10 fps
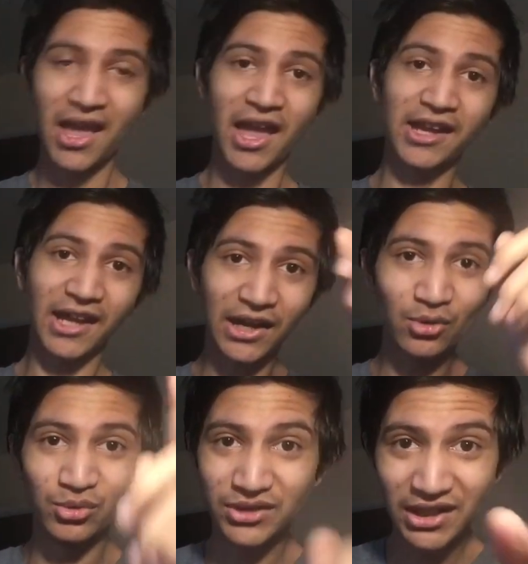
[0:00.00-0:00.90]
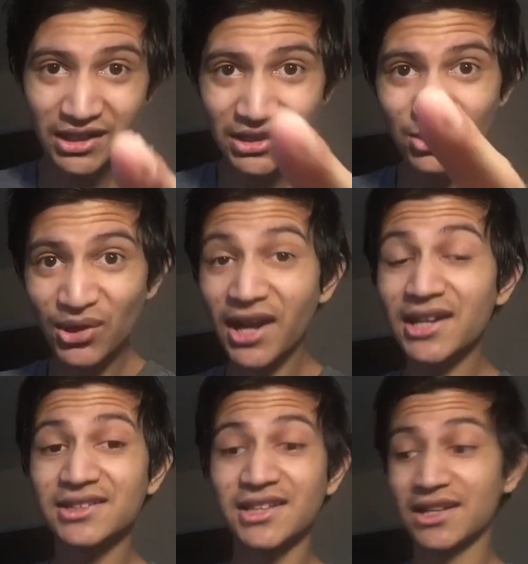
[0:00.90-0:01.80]
And I will tell you
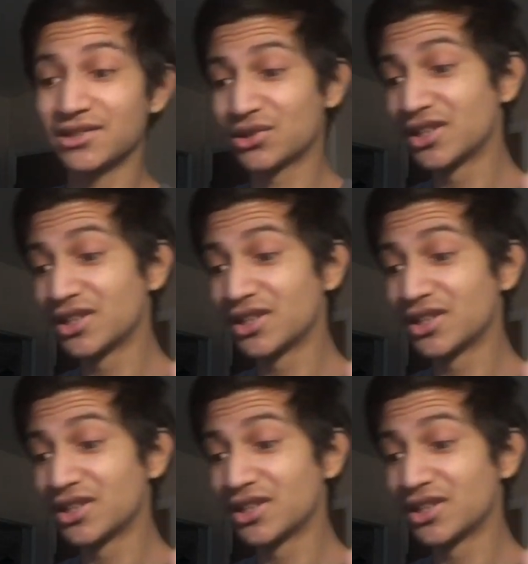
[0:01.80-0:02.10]
guys that